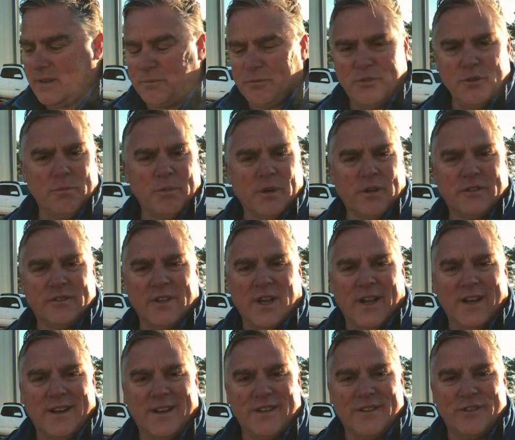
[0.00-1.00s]
super
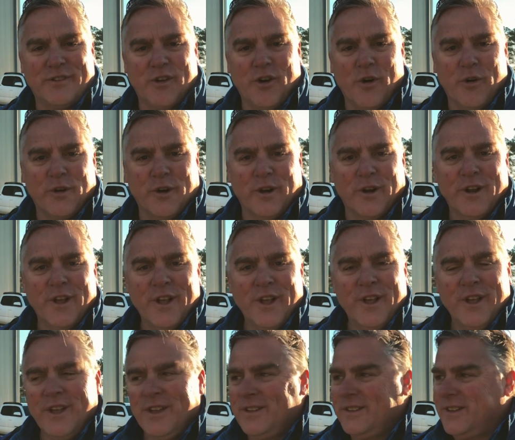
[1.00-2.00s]
excited as an owner,
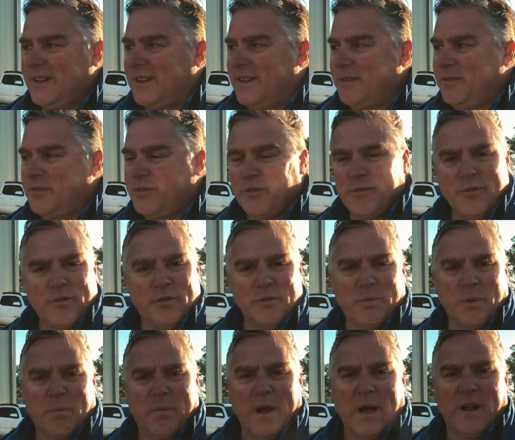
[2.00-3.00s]
and
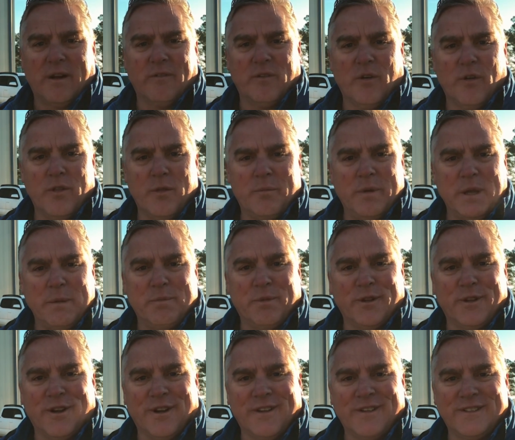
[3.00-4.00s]
super proud of all the people
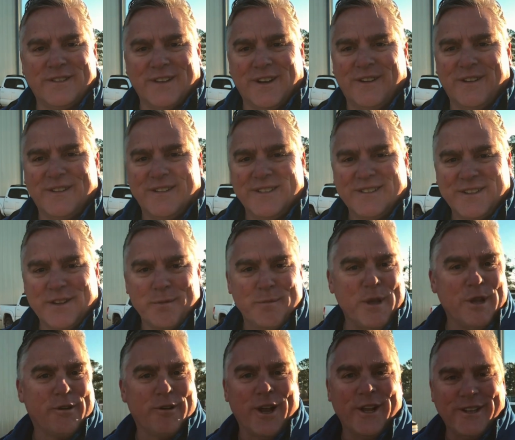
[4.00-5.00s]
here. So it's gonna be a
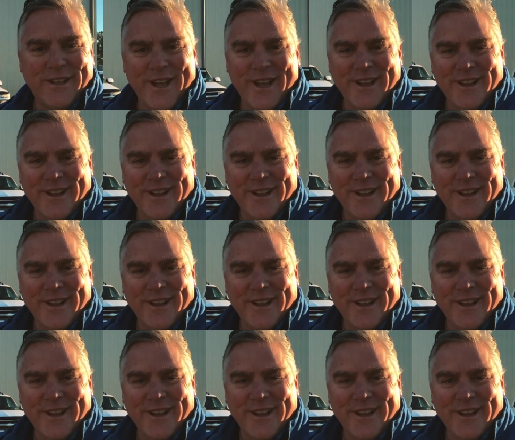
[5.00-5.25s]
great day